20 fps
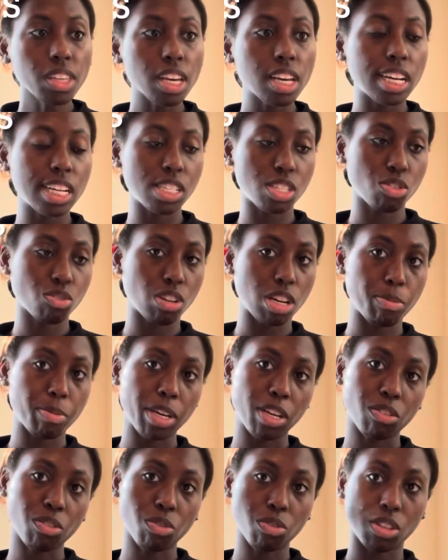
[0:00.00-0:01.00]
Instagram
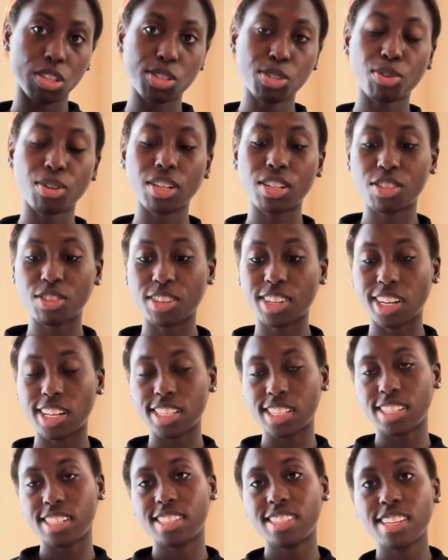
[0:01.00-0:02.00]
handle on the screen so you guys
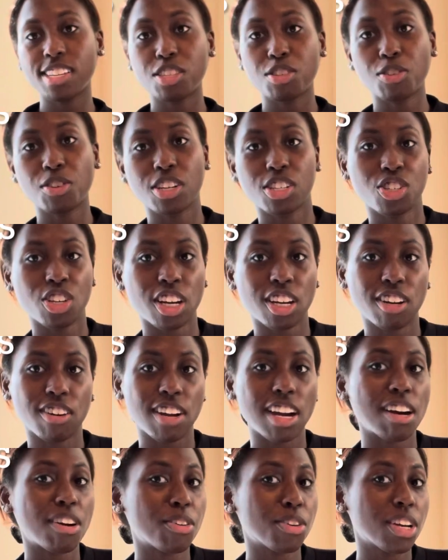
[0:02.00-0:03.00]
can see, so you can check her
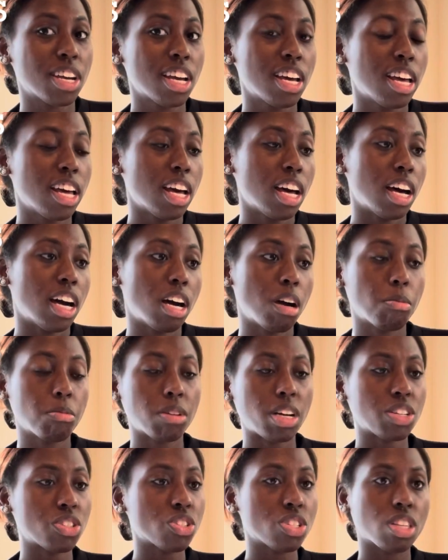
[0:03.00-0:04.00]
out. Um,
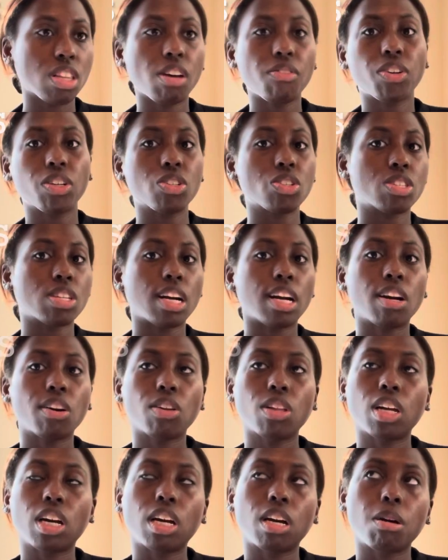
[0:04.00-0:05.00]
I just love her style,
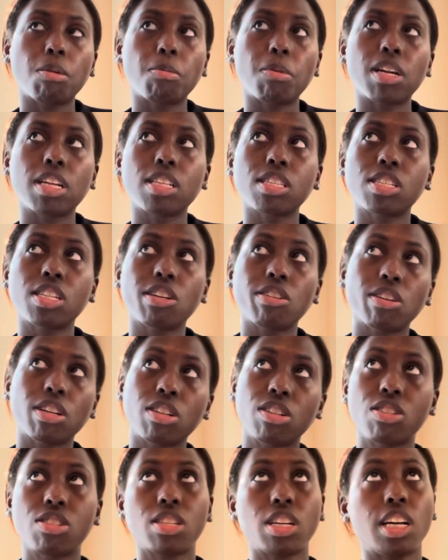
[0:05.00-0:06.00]
um, interior
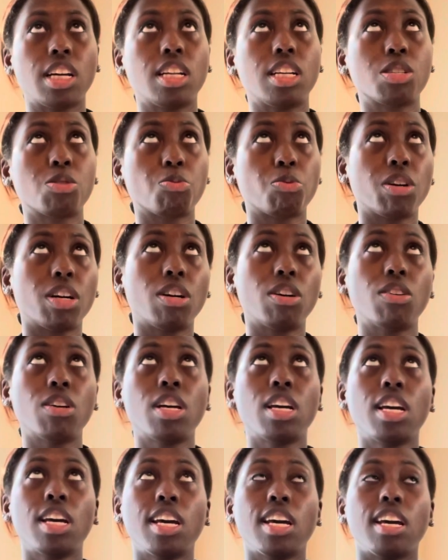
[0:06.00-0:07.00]
design as well.
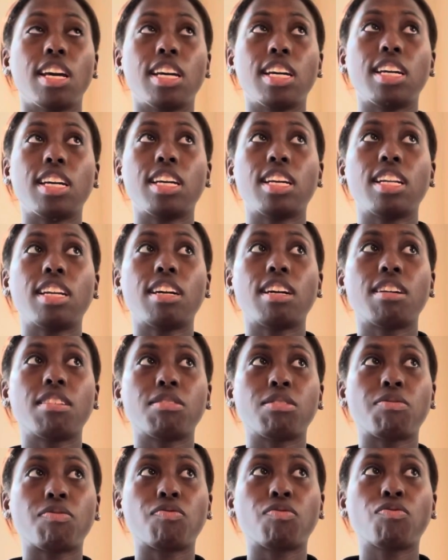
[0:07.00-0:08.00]
And
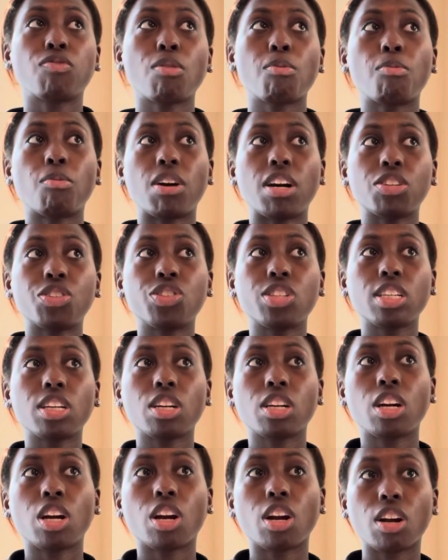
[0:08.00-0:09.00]
from
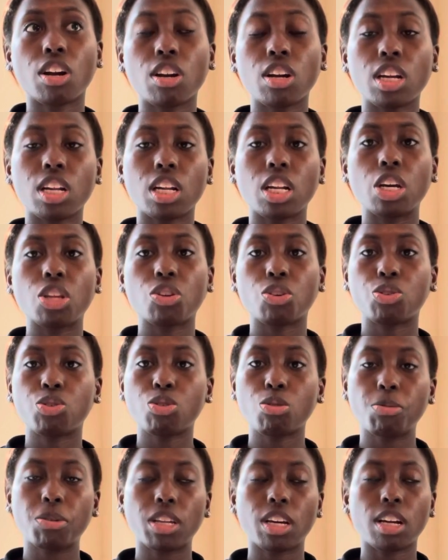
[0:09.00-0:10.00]
watching her and another
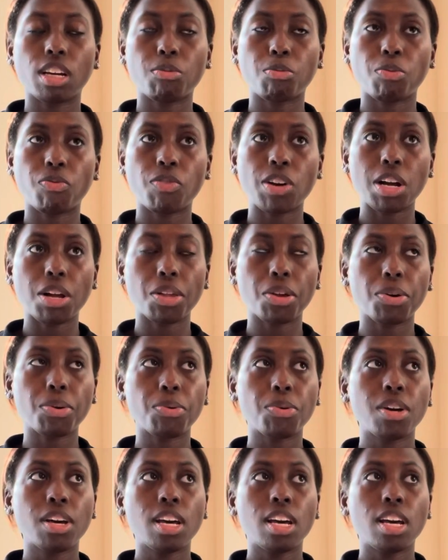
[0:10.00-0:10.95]
YouTuber that I follow,